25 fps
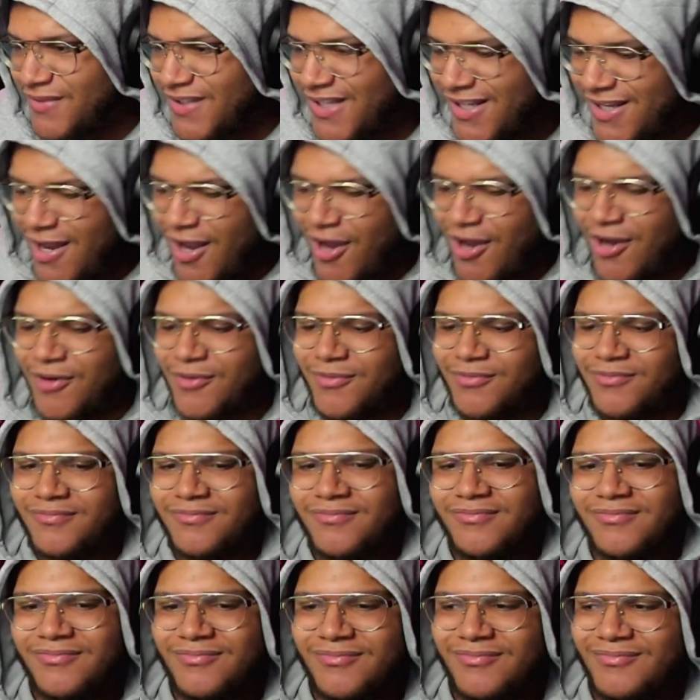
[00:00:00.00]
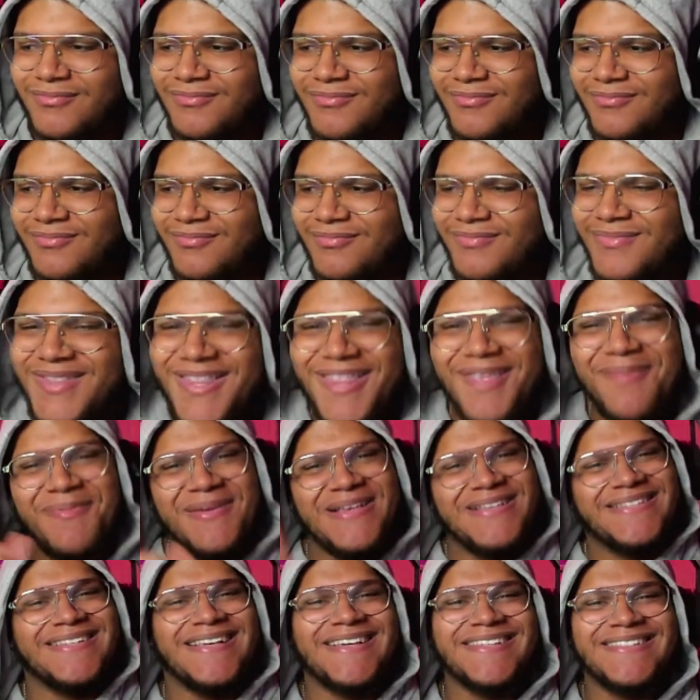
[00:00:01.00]
Oh, let me
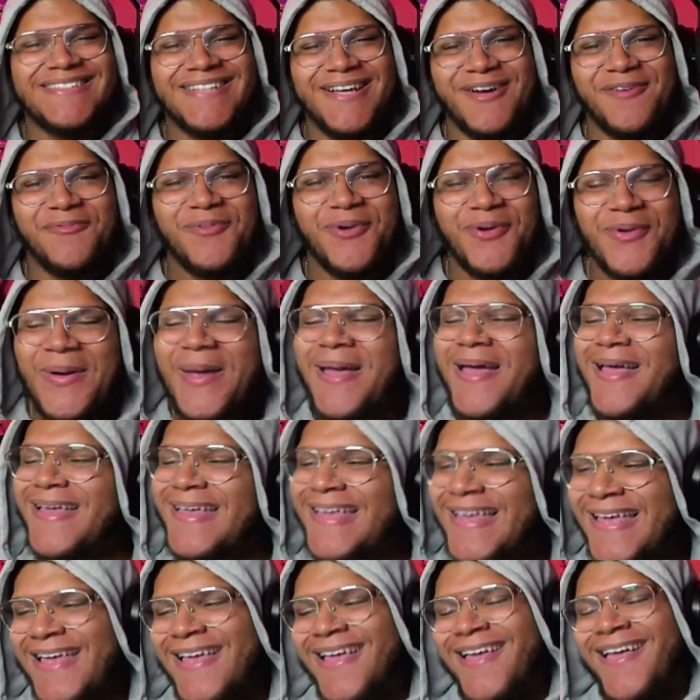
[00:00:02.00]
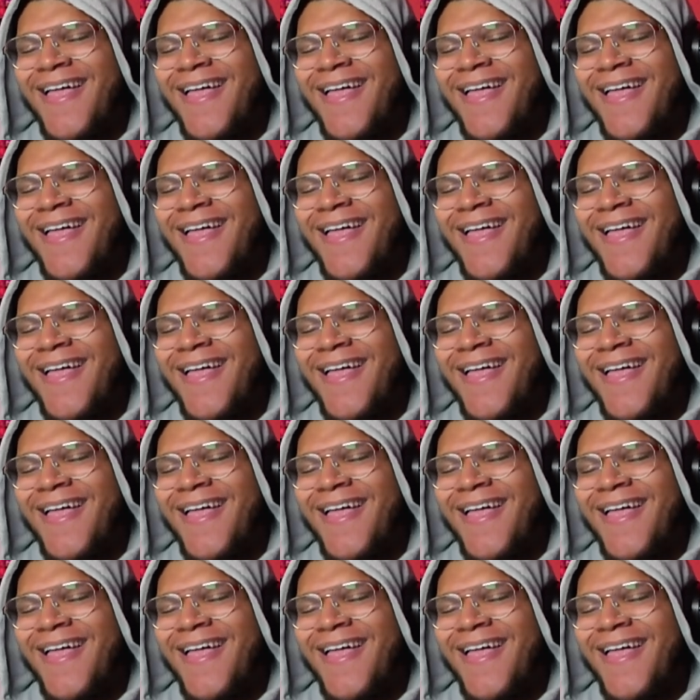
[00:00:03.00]
say something real quick.